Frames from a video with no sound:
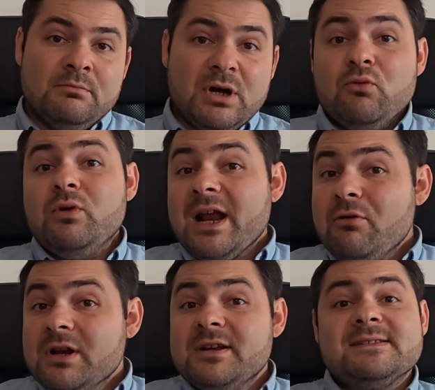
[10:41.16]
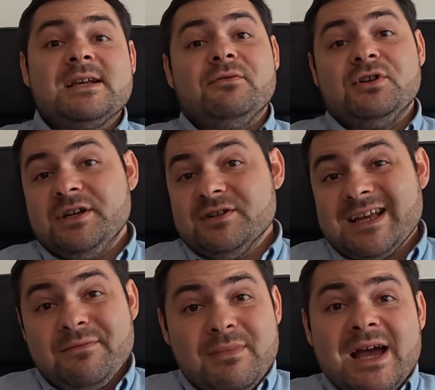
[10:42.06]
But when I want to discover deals
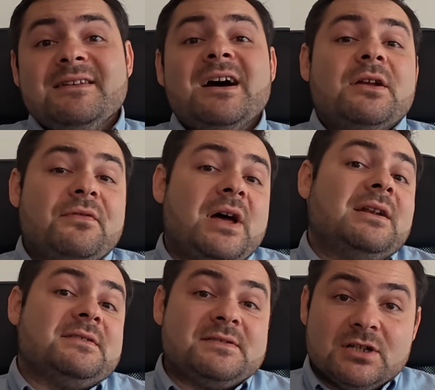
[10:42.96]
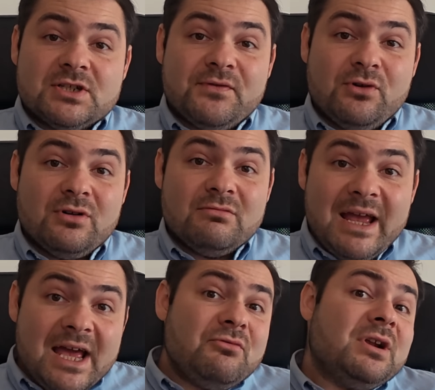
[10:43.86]
I might not have thought to search for,
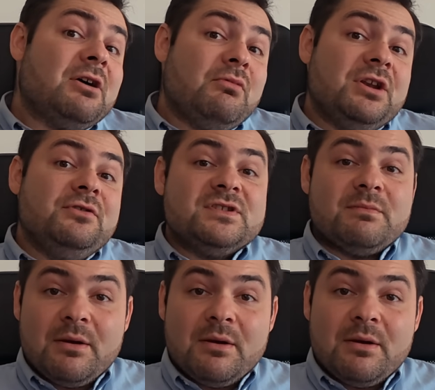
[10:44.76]
and when I want to use my